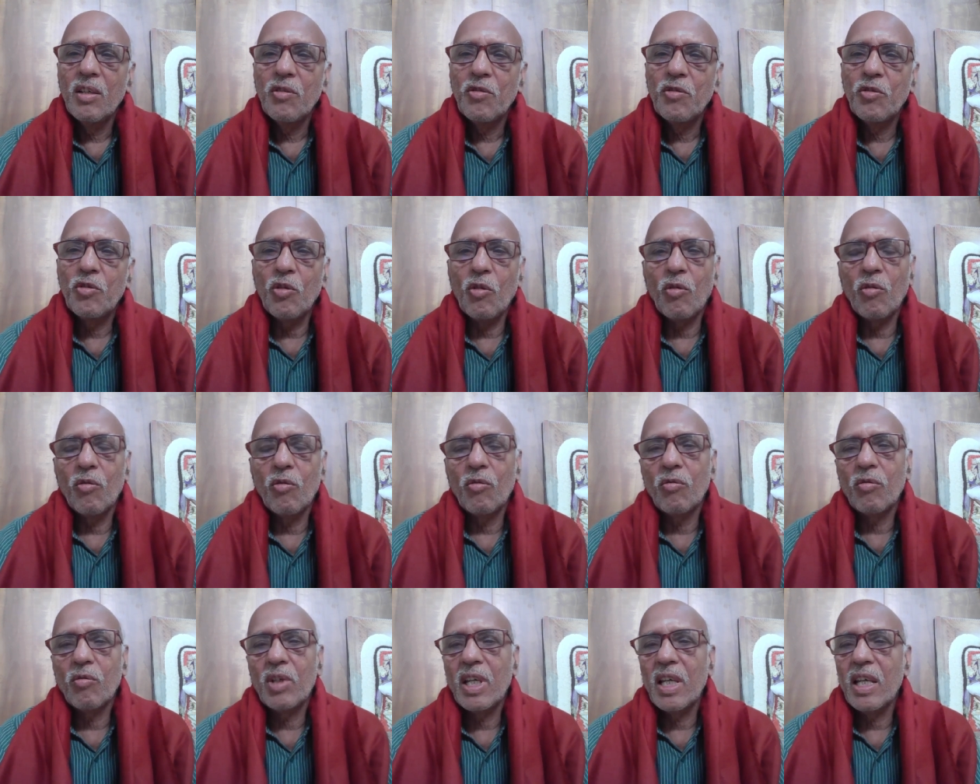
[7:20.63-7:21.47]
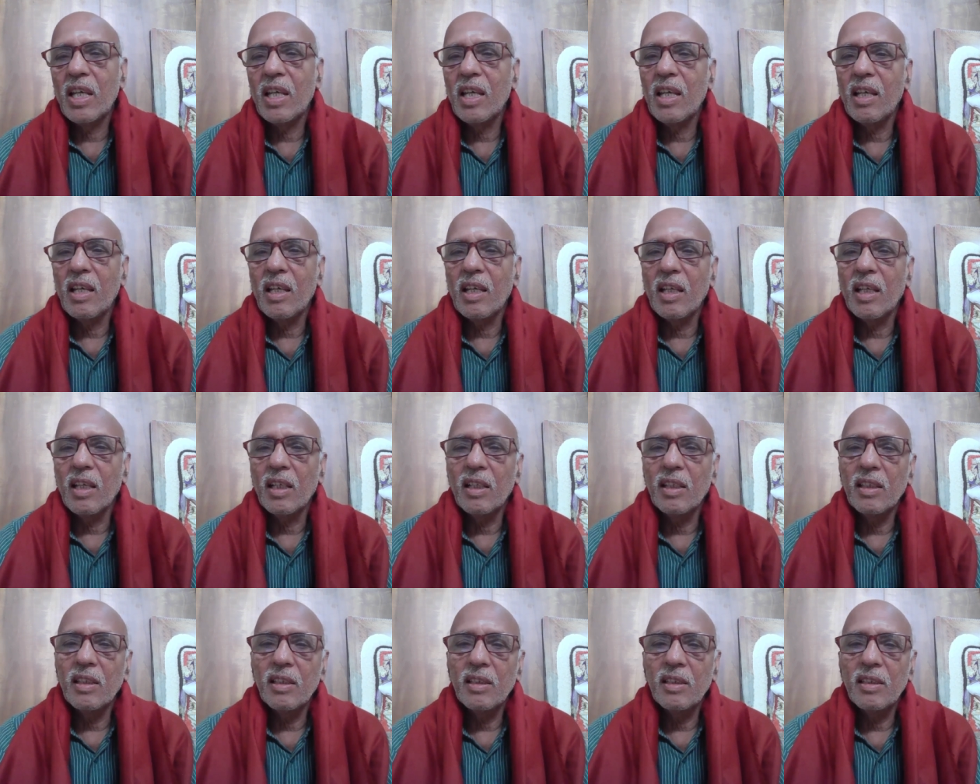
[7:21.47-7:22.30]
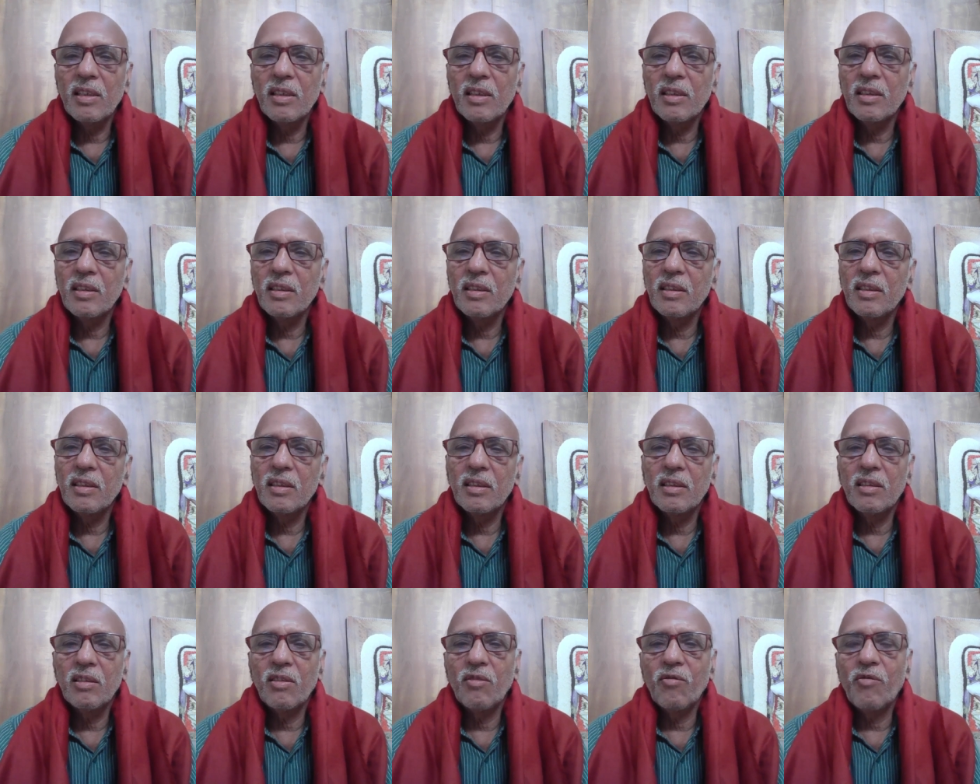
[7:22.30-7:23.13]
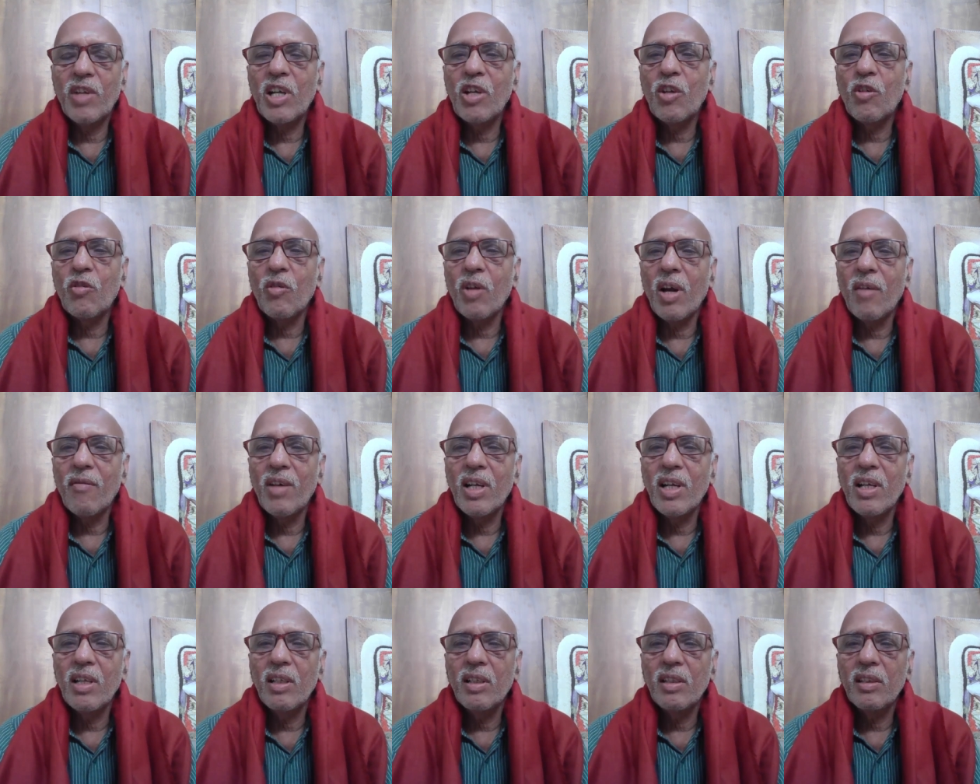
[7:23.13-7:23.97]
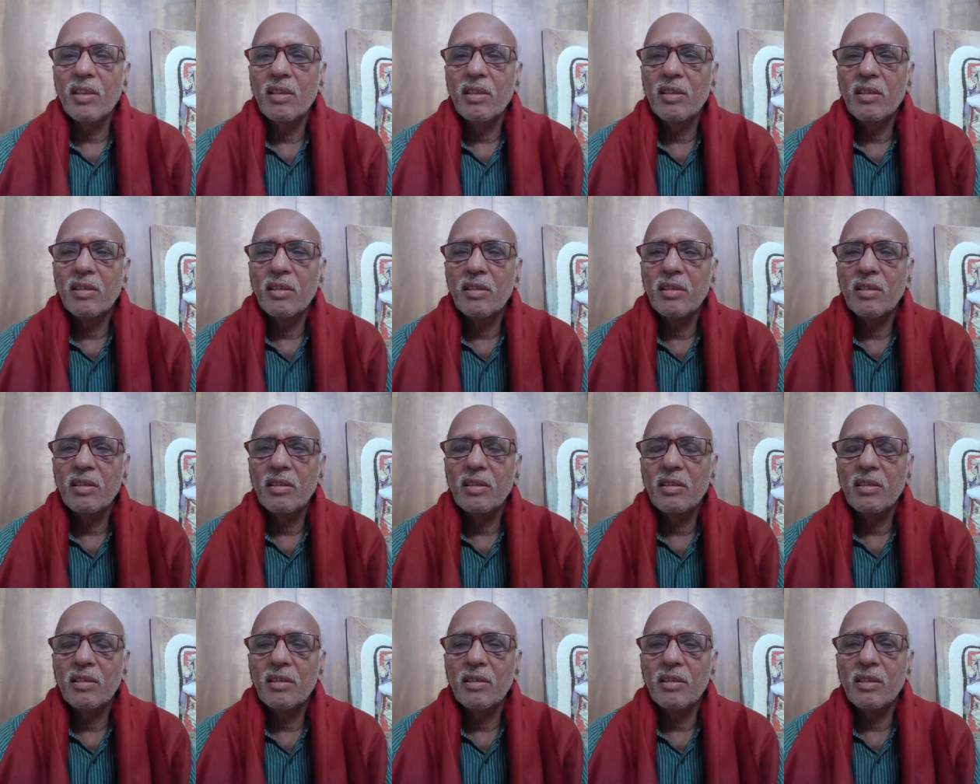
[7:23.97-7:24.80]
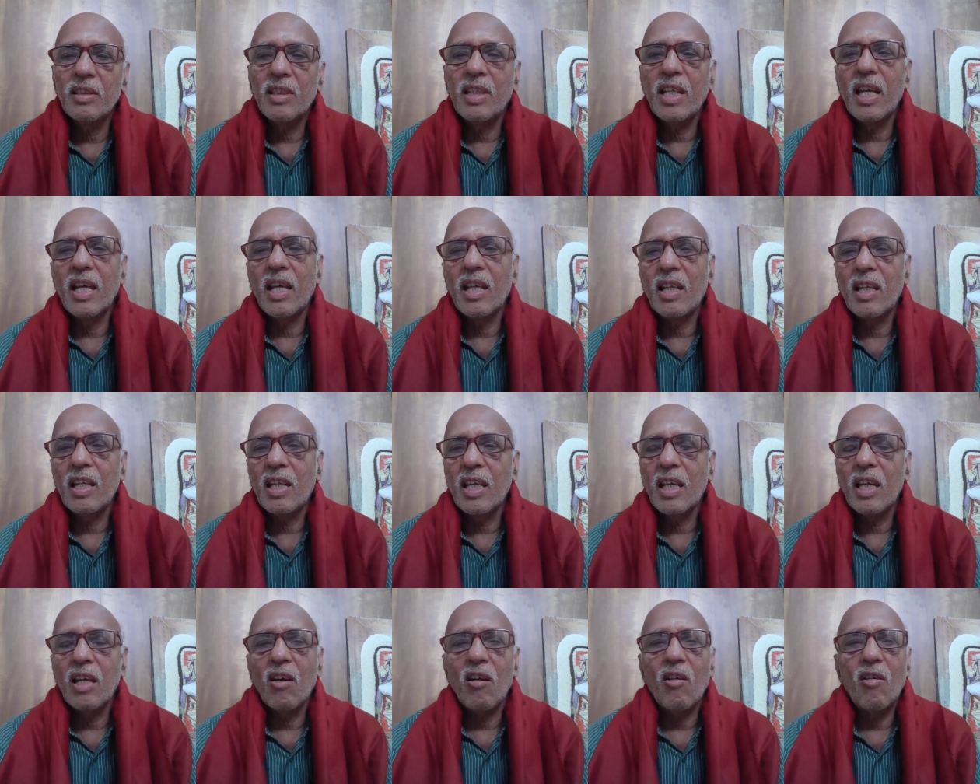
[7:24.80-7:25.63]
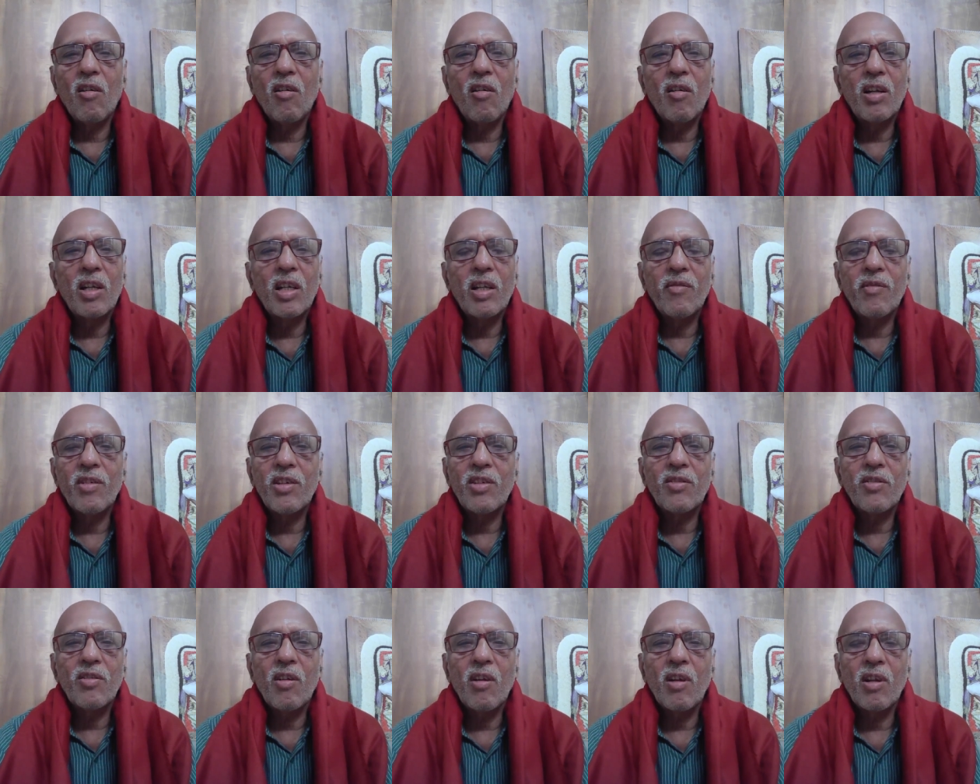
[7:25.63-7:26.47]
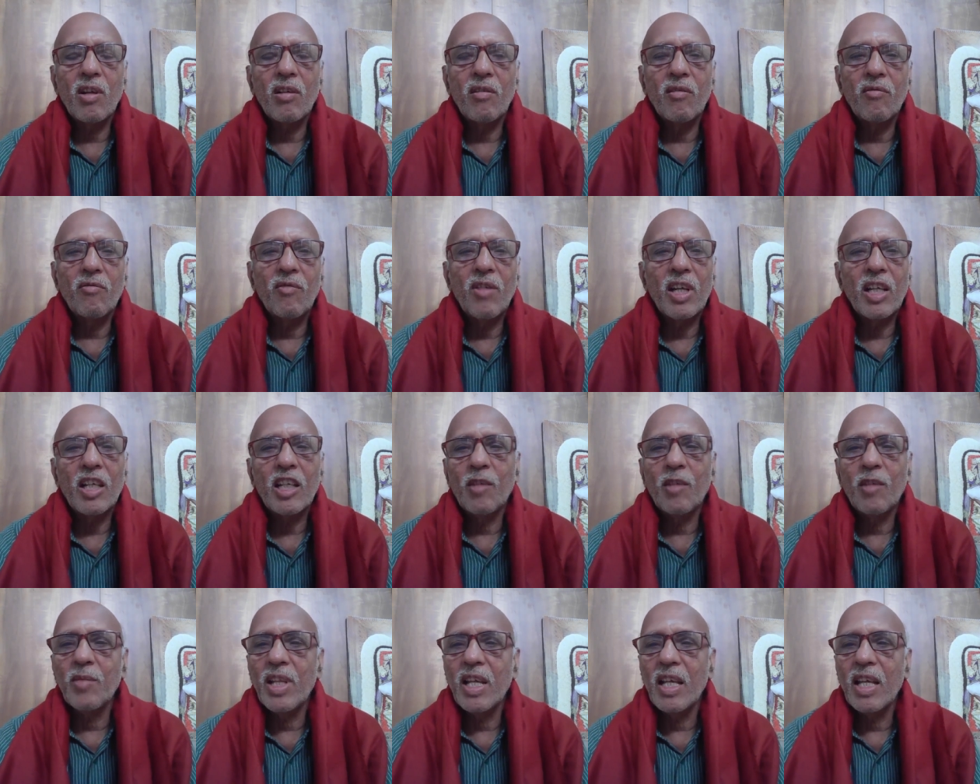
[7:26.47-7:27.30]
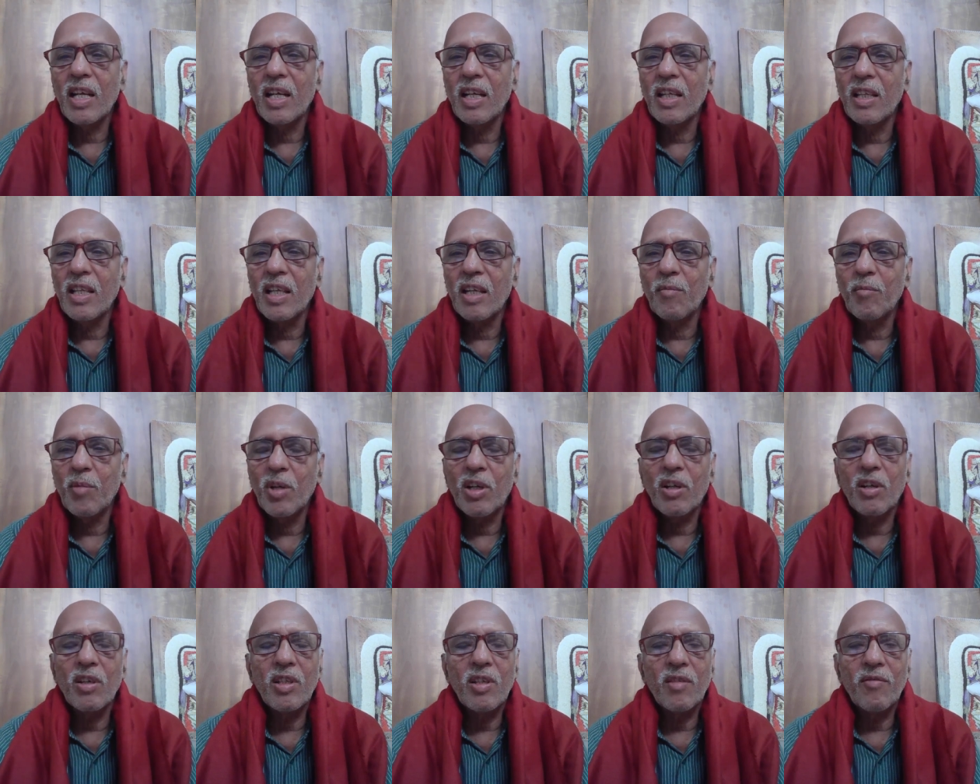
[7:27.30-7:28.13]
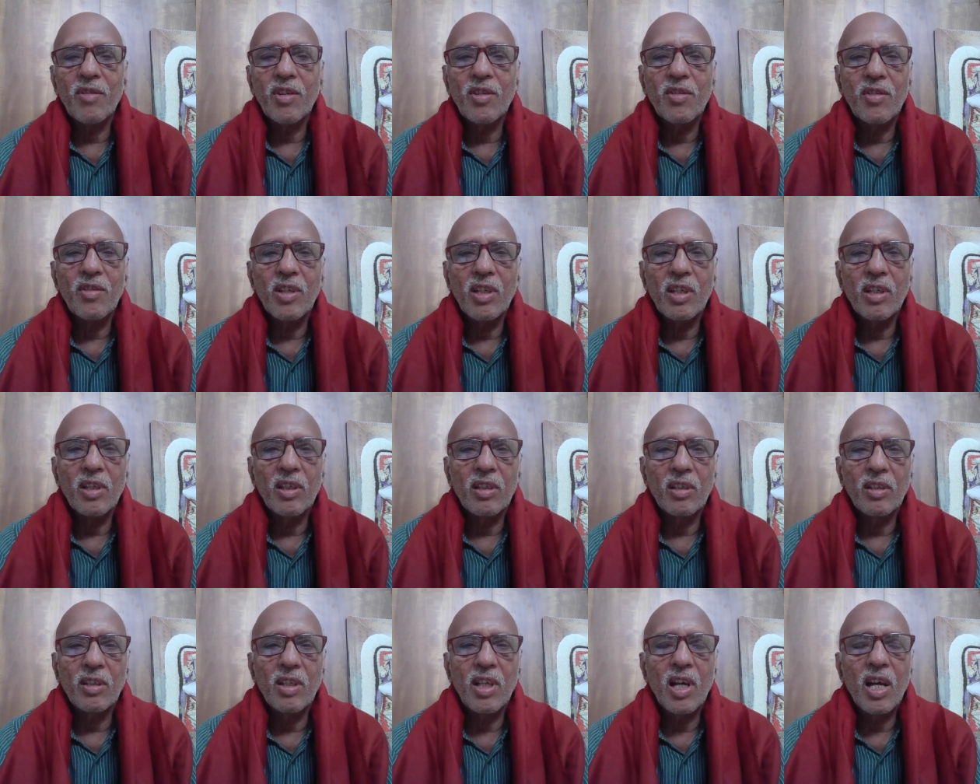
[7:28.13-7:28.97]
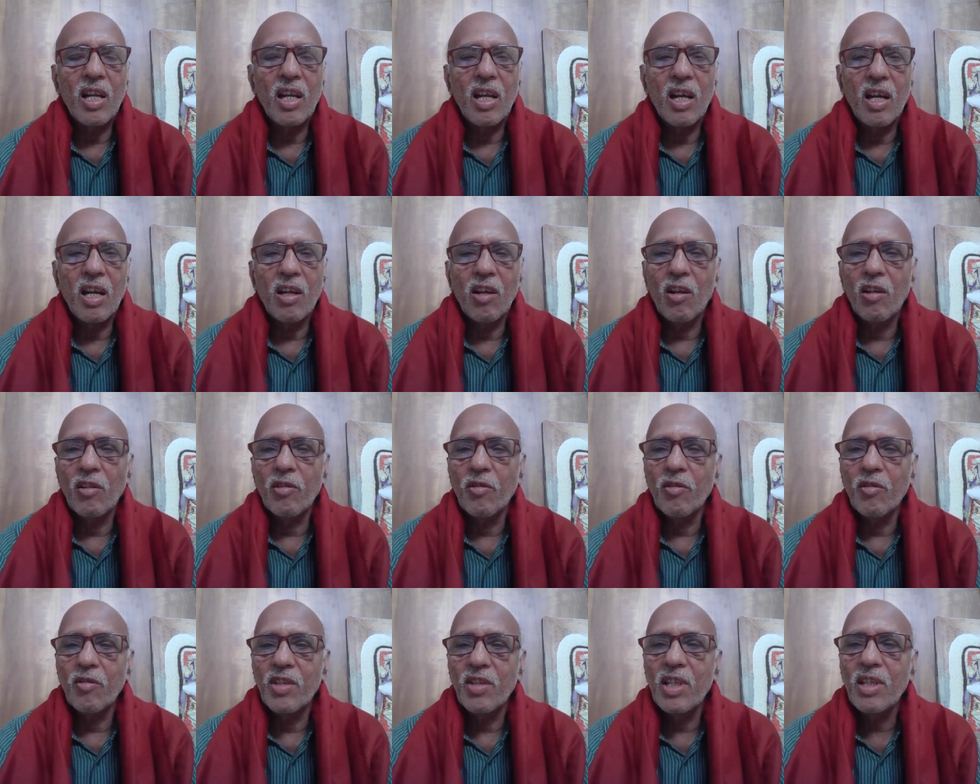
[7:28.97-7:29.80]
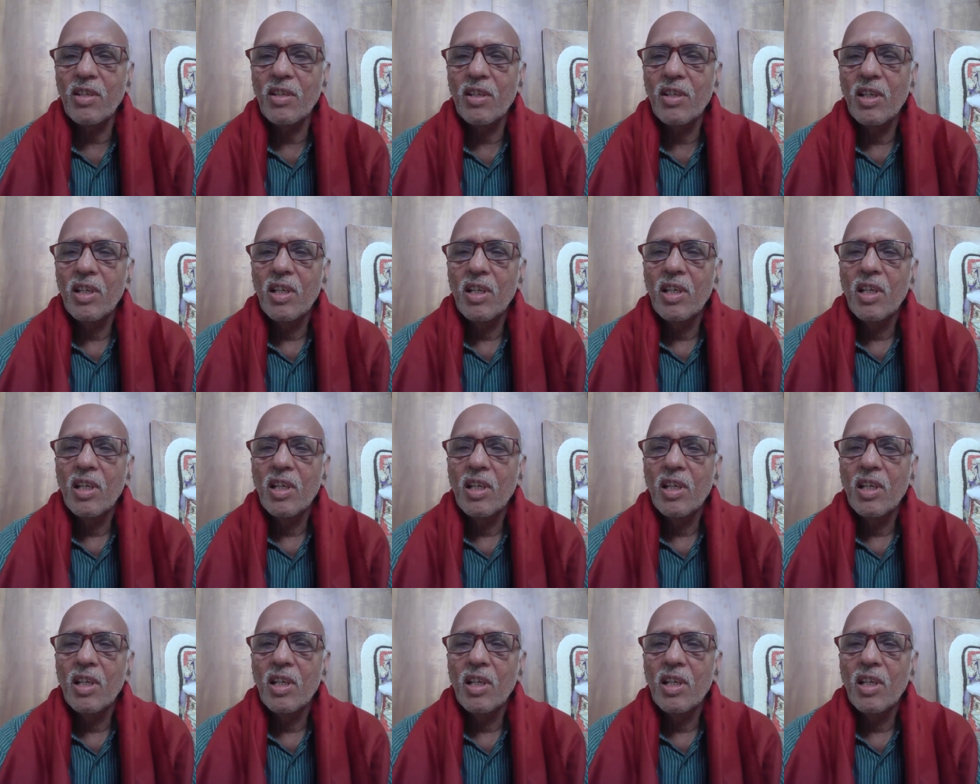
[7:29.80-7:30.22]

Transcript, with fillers: So he went to heaven. There he all, he was all welcomed there and then because of his uh, dana and all those things.